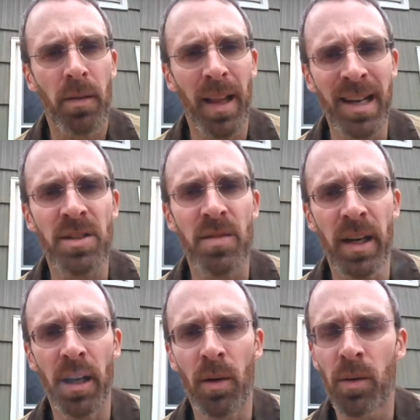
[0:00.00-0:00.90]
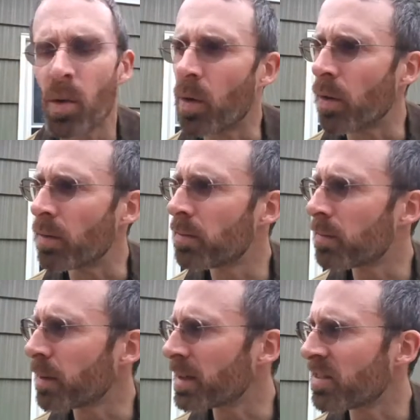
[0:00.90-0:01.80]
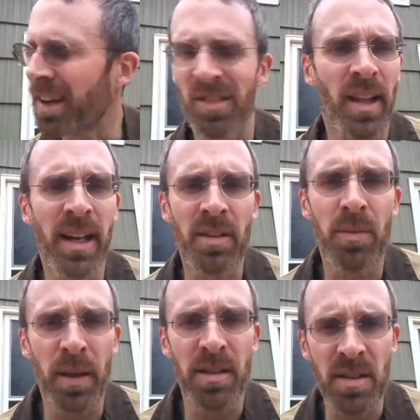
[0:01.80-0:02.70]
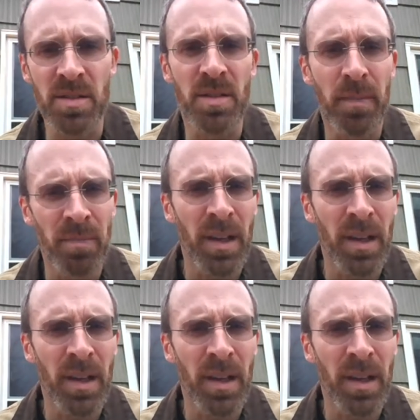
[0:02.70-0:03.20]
latest video, or maybe it's not his latest, but it's his